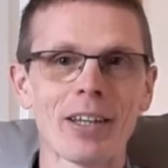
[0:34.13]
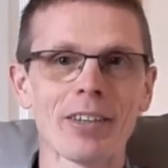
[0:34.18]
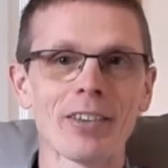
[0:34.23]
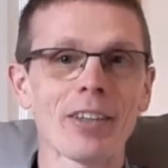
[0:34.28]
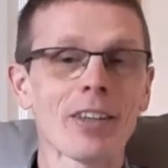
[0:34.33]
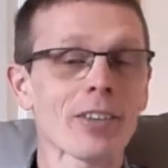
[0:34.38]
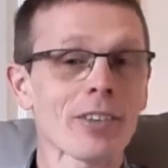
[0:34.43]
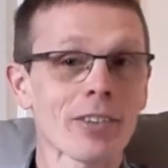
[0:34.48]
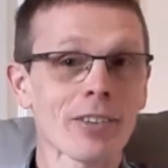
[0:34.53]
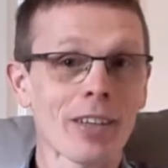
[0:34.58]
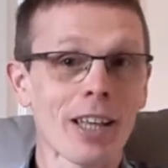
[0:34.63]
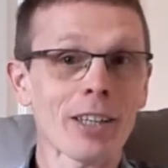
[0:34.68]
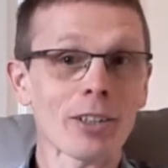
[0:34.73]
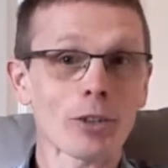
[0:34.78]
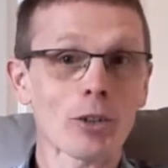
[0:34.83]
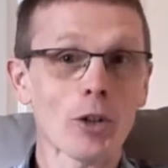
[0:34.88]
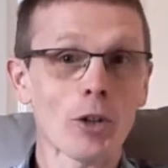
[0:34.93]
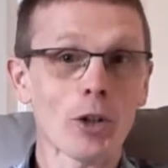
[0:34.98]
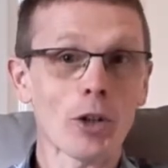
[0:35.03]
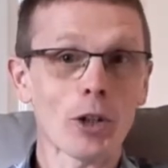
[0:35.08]

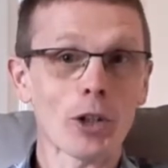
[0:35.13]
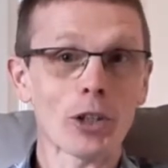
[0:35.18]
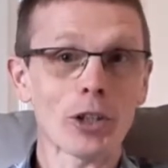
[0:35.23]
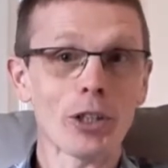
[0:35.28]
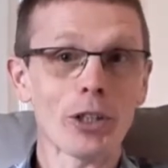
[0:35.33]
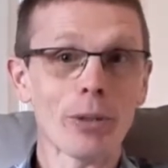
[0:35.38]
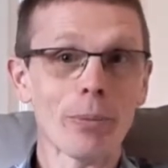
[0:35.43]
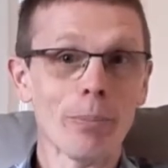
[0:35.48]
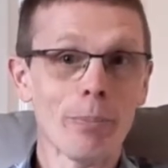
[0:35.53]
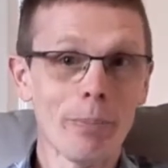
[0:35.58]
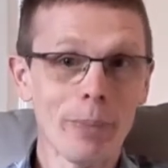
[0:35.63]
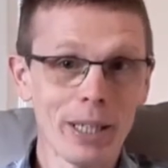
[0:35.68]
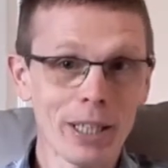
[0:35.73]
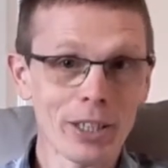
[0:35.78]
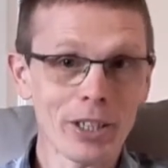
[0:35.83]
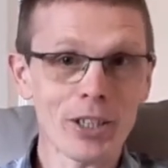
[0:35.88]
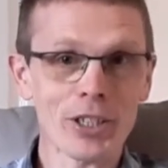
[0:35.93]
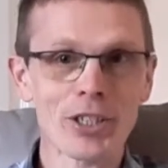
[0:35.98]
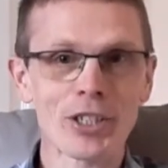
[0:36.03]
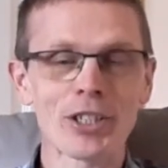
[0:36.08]
that God made
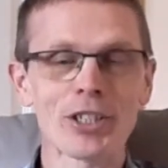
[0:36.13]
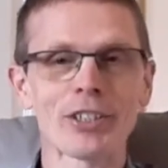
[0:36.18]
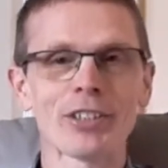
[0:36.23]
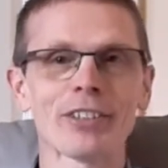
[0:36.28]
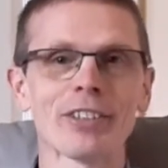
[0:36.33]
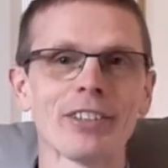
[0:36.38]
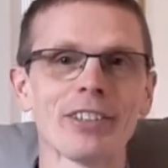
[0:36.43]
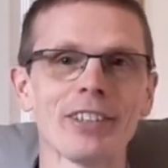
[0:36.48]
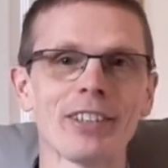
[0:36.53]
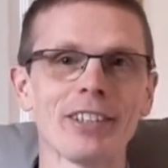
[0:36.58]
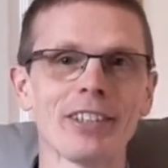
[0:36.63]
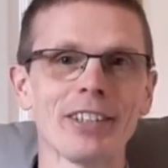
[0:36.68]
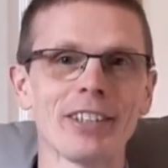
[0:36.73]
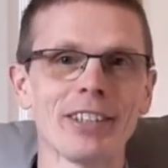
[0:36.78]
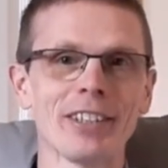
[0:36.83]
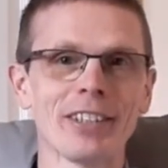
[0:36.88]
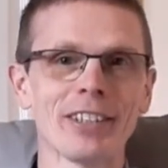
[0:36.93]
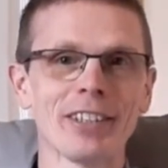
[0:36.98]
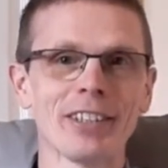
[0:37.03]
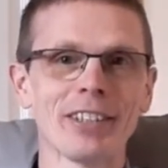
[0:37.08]
us,
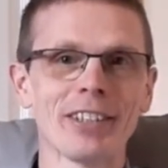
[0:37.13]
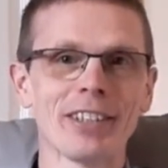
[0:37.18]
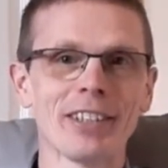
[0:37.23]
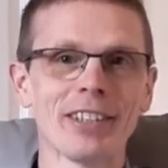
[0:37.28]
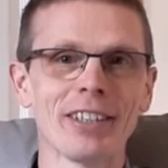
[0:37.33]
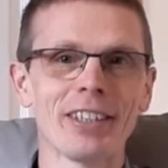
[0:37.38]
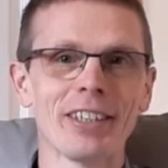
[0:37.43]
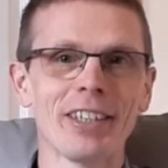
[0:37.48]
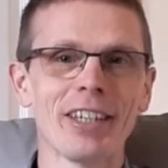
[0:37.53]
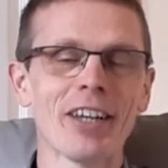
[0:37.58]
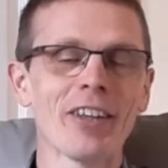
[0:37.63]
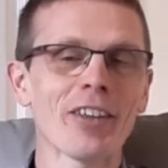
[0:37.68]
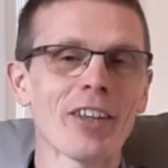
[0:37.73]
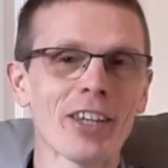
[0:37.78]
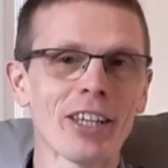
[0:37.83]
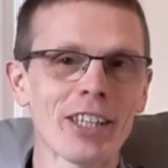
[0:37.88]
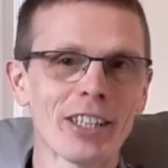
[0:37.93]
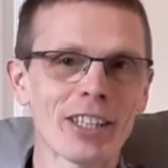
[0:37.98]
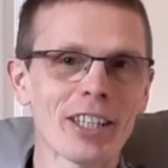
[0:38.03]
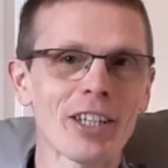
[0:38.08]
and that
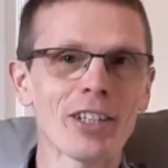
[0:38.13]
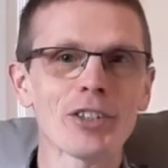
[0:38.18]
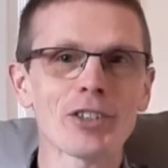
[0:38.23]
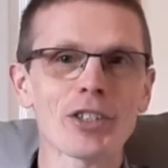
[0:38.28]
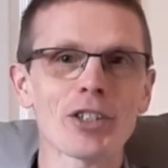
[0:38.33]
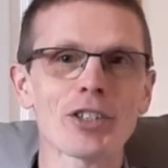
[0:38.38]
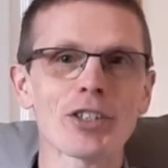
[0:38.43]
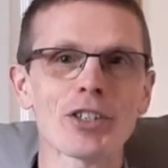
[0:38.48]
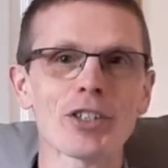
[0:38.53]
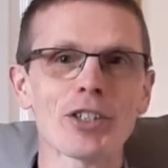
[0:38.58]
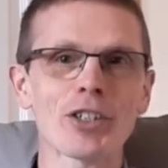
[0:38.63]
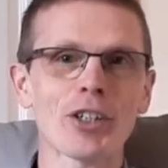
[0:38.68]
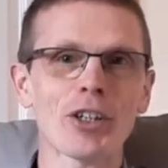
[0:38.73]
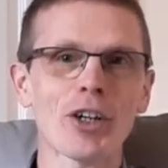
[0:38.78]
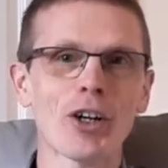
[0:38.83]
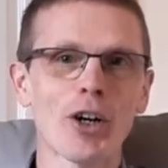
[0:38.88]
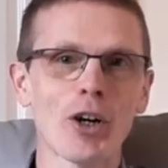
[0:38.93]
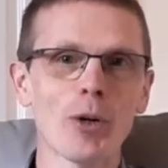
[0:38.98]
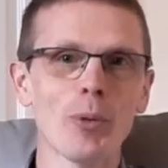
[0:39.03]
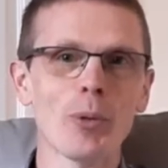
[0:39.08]
he tells us
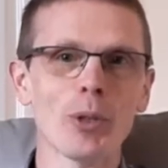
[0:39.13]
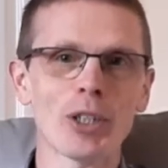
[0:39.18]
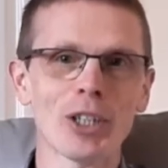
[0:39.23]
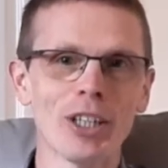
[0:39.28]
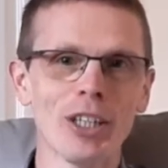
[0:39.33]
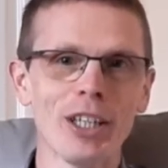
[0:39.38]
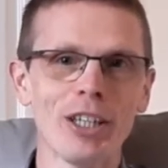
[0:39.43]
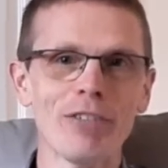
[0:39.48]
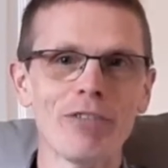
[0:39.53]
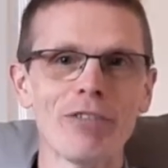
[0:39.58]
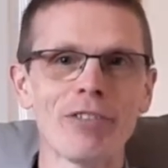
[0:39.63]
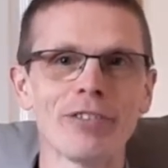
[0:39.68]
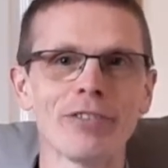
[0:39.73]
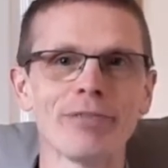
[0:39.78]
how we're to live.